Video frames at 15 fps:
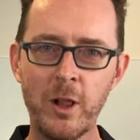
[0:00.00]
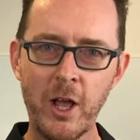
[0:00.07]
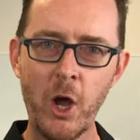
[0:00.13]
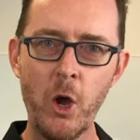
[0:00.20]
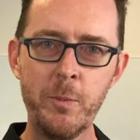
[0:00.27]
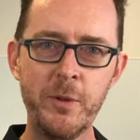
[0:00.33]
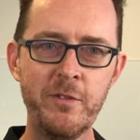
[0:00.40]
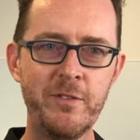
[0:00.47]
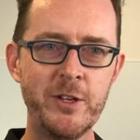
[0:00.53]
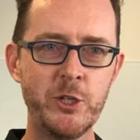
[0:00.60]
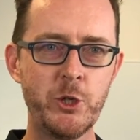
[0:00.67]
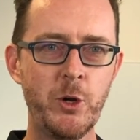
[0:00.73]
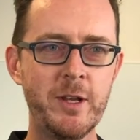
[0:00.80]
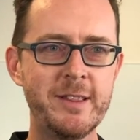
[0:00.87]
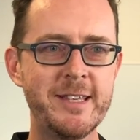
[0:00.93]
Well, I hope you've
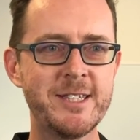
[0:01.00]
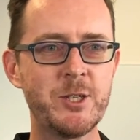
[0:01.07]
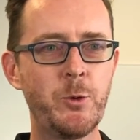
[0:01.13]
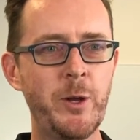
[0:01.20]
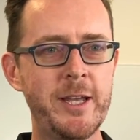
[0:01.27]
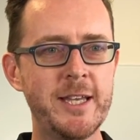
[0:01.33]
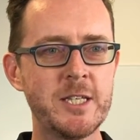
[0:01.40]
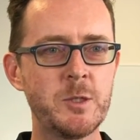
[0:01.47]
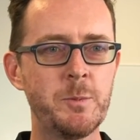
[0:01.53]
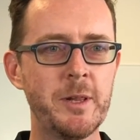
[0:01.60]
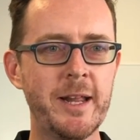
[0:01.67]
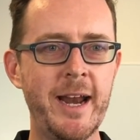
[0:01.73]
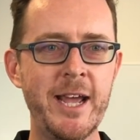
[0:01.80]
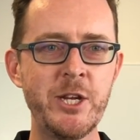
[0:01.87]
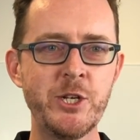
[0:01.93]
enjoyed this quick
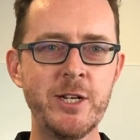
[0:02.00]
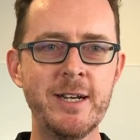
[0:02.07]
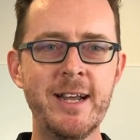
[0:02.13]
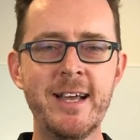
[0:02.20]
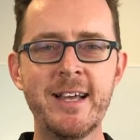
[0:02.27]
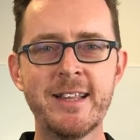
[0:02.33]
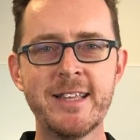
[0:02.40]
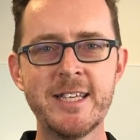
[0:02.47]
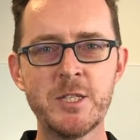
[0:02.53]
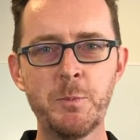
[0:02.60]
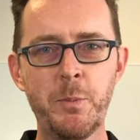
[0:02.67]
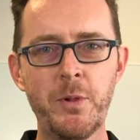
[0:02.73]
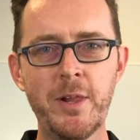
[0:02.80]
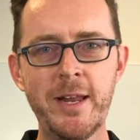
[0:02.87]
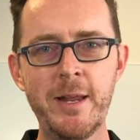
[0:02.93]
explanation.
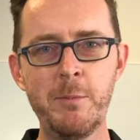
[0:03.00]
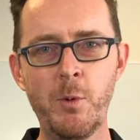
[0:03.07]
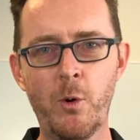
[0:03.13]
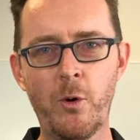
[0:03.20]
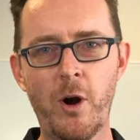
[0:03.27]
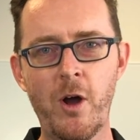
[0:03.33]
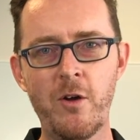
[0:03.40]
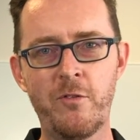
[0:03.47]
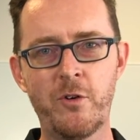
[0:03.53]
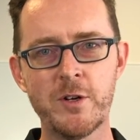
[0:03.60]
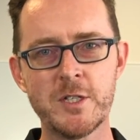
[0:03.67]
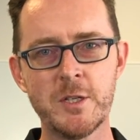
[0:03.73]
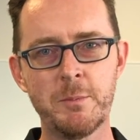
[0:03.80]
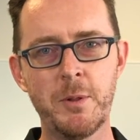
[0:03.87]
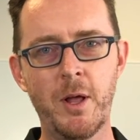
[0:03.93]
There's plenty more
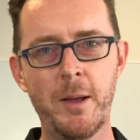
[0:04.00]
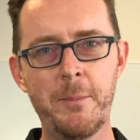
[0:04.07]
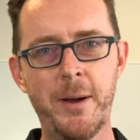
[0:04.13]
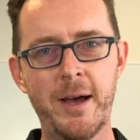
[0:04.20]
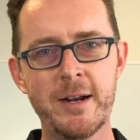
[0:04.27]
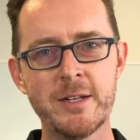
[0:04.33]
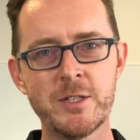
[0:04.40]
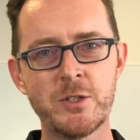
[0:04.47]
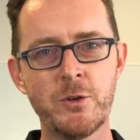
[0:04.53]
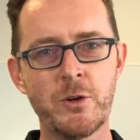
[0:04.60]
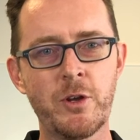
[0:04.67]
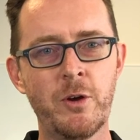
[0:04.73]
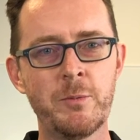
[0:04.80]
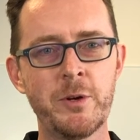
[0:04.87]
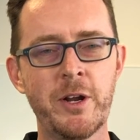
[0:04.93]
over at
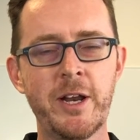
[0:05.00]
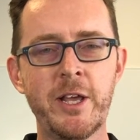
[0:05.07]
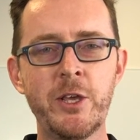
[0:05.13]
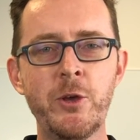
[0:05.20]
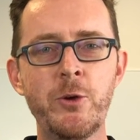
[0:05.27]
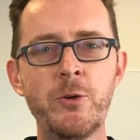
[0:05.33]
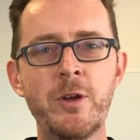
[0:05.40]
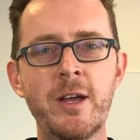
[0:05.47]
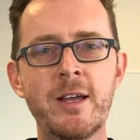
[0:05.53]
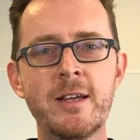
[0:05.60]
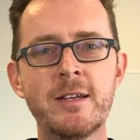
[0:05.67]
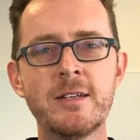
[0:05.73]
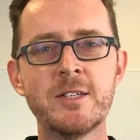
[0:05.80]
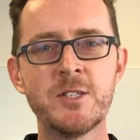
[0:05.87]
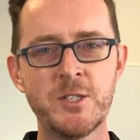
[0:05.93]
supplypartners.com.au.
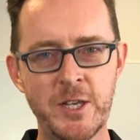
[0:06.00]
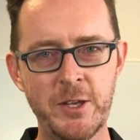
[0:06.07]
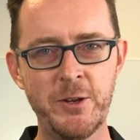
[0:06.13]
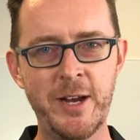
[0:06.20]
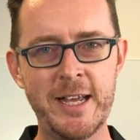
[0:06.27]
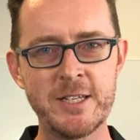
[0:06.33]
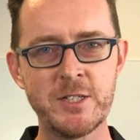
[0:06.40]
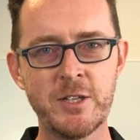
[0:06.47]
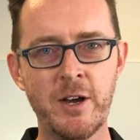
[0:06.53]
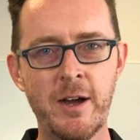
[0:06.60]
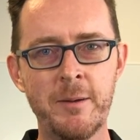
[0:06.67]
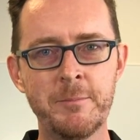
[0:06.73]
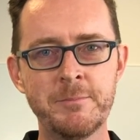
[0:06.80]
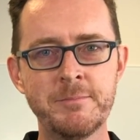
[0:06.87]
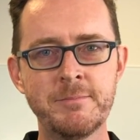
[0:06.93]
See you next
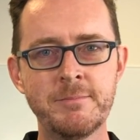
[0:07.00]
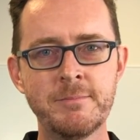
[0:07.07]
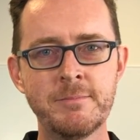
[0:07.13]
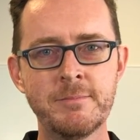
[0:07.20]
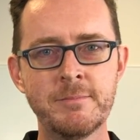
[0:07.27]
time.